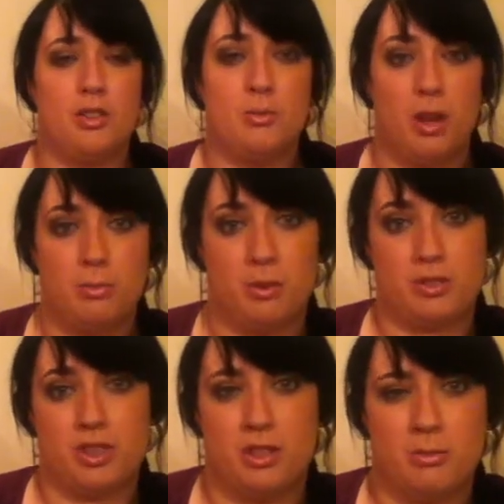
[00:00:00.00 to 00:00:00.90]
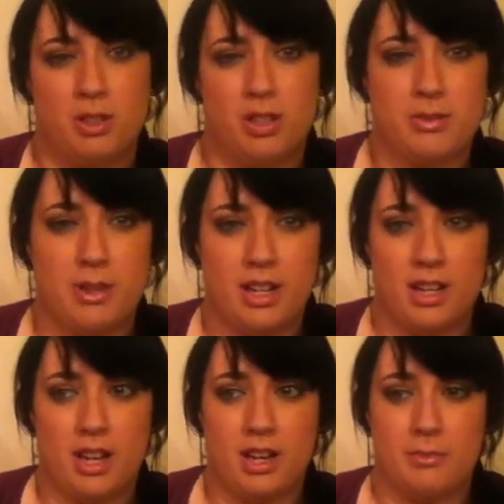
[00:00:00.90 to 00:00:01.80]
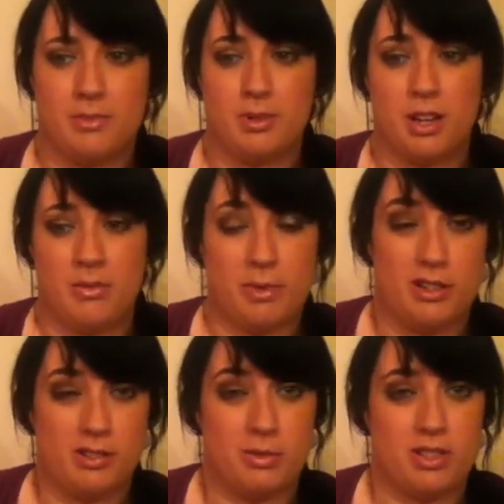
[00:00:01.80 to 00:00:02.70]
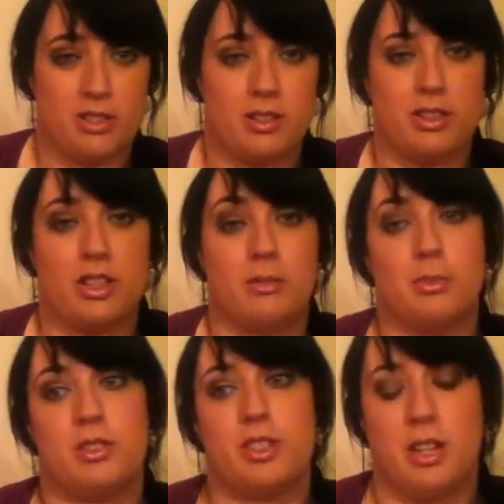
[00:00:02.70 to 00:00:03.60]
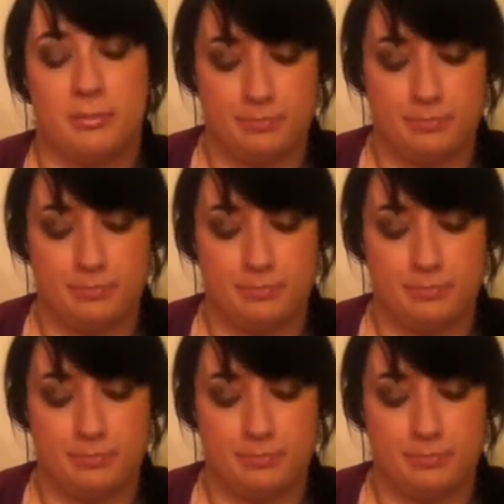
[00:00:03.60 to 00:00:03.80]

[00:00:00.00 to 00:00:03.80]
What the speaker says: do blog posts on them all as well, so I'll have better swatches on there, but